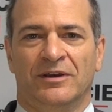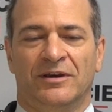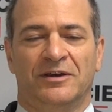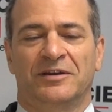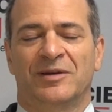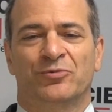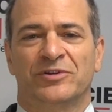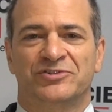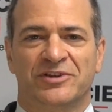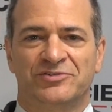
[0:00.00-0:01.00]
and I
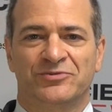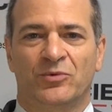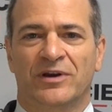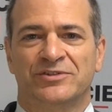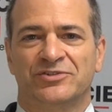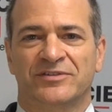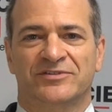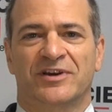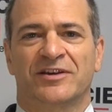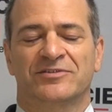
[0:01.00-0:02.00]
appreciate you watching
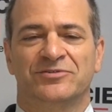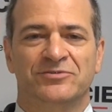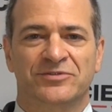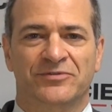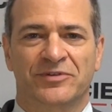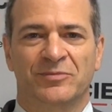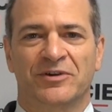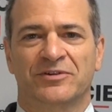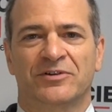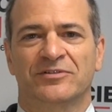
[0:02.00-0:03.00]
Science News for the
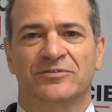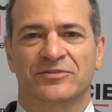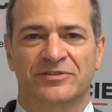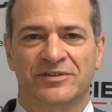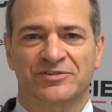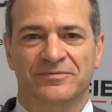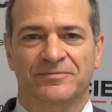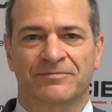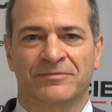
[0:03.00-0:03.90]
American Heart Association.